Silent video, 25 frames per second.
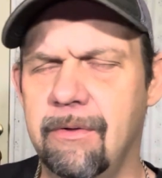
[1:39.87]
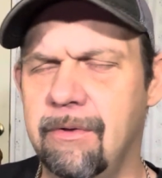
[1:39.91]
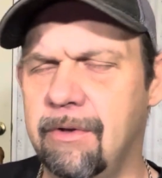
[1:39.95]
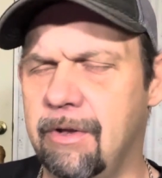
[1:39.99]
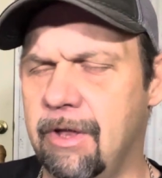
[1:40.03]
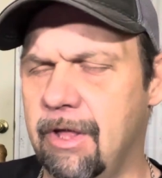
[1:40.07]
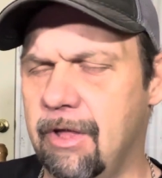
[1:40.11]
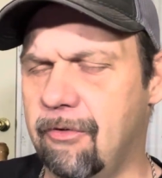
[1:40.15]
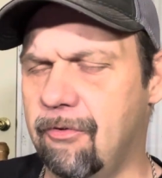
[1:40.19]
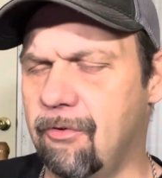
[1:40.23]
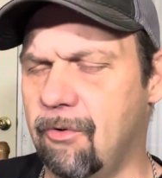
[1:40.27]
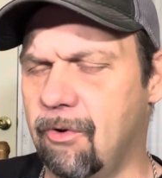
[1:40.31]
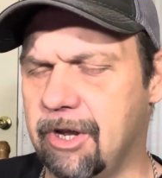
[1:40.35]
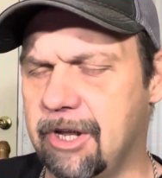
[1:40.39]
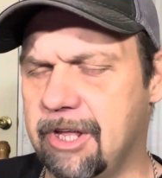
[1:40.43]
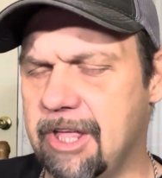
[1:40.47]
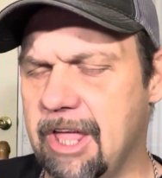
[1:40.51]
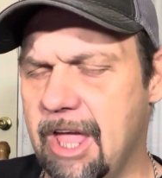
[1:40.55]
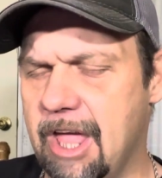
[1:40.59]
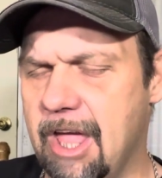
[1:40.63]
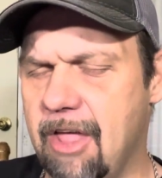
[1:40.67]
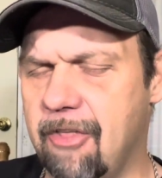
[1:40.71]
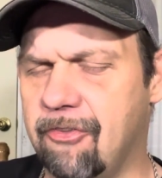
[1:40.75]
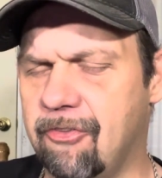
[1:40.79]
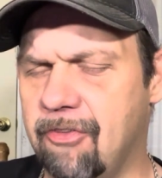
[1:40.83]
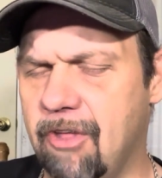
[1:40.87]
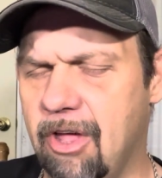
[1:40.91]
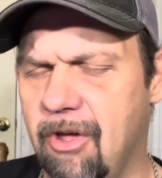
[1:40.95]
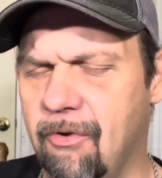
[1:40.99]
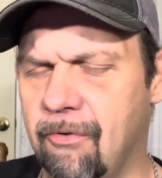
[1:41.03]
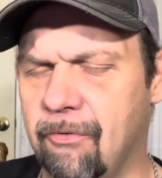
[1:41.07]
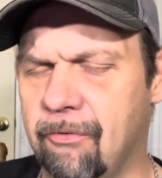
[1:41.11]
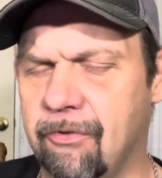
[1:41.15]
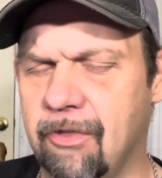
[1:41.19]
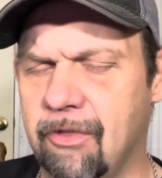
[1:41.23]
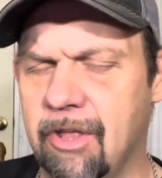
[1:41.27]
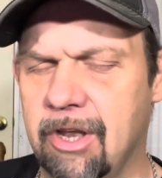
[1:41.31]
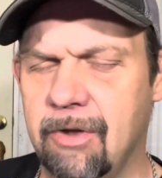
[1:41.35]
They just want to cast
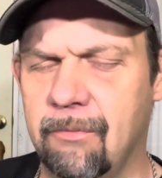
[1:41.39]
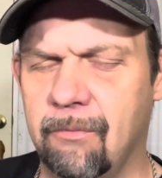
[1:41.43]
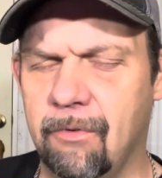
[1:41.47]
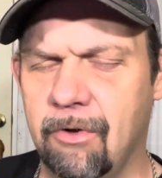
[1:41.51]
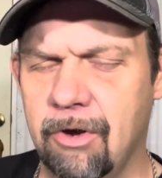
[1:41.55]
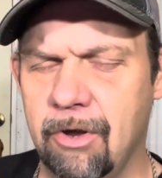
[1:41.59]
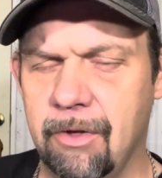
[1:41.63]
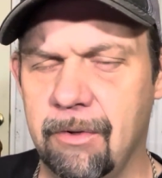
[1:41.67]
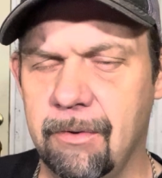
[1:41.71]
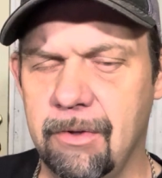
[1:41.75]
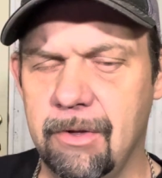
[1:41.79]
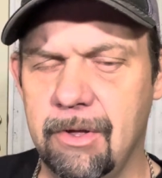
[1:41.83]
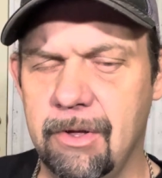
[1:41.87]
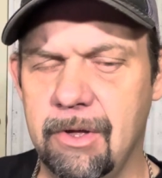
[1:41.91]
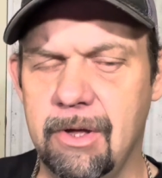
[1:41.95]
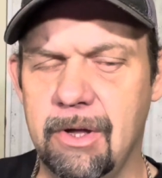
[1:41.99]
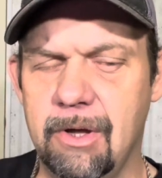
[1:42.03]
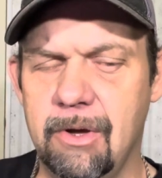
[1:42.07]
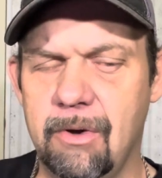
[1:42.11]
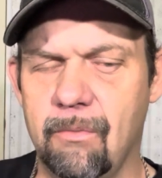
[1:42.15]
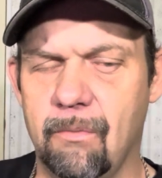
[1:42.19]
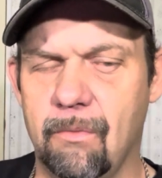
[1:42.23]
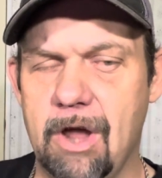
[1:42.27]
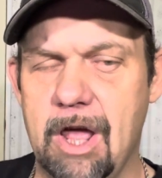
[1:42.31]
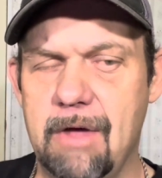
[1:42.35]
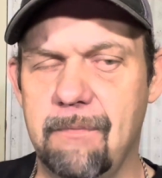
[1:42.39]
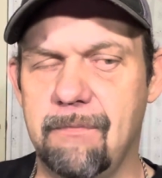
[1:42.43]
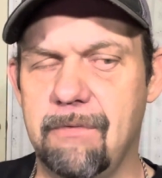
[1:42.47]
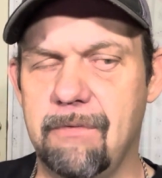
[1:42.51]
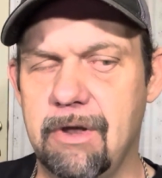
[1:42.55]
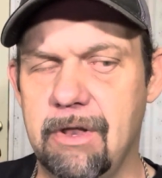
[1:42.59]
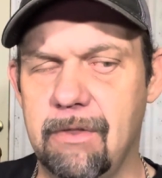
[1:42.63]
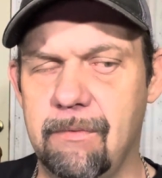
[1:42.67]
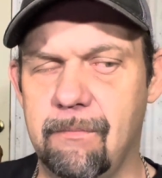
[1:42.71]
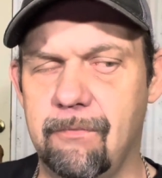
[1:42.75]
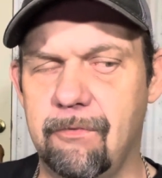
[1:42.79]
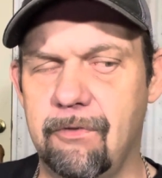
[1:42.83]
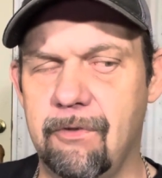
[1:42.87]
stones. They don't want to ride for
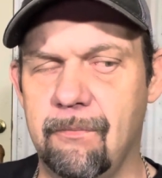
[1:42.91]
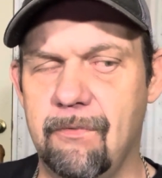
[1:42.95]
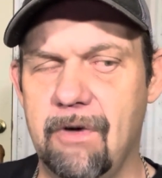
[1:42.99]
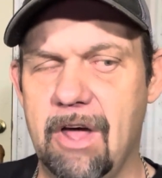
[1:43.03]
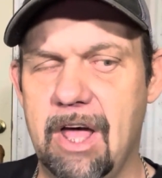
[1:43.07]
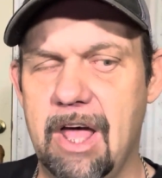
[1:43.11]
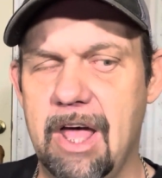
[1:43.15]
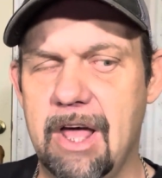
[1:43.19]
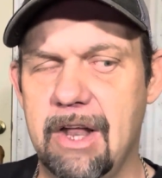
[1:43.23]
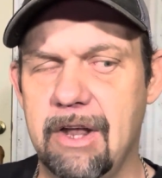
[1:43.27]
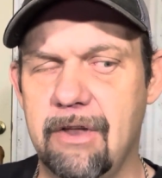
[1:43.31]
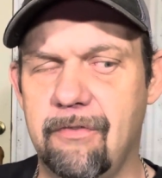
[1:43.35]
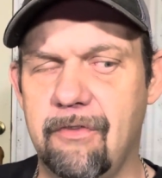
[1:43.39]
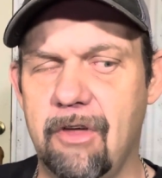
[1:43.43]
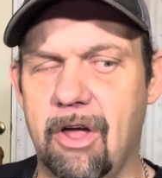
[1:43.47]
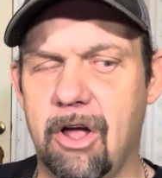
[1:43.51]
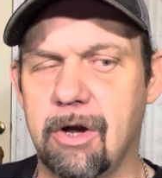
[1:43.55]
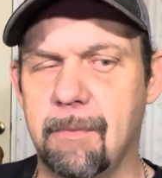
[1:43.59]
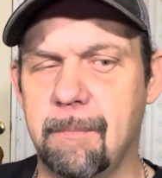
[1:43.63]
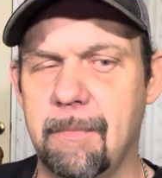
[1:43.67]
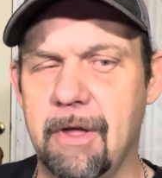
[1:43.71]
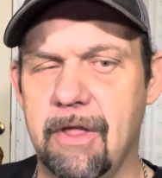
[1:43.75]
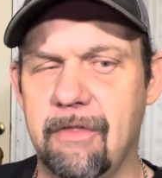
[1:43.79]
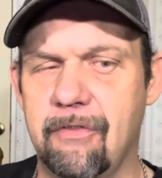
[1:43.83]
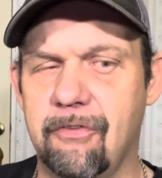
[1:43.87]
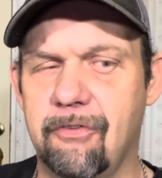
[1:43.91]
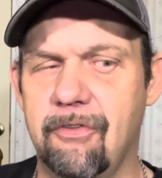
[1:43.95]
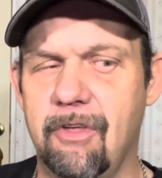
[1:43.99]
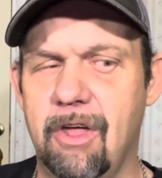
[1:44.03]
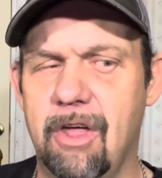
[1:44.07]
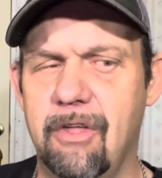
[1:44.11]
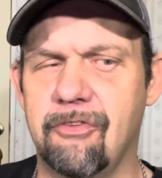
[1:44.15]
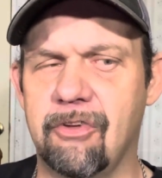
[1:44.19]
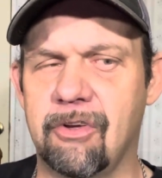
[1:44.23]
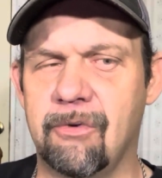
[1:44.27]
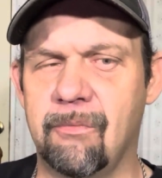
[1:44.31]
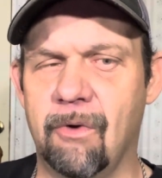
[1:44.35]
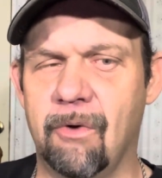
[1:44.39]
the divide and talk about the
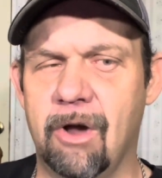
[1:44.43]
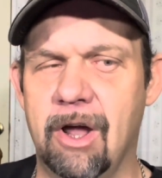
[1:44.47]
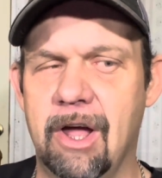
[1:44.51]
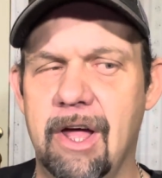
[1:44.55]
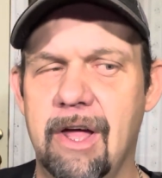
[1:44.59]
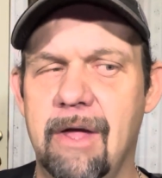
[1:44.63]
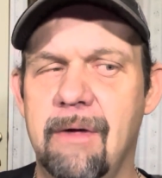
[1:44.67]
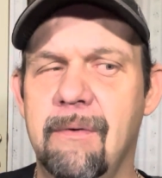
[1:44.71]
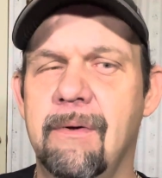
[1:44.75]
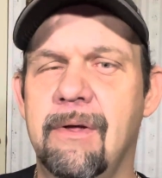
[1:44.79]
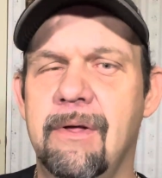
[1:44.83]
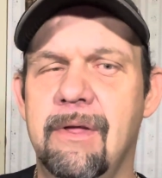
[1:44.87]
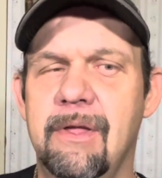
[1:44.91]
subject, right?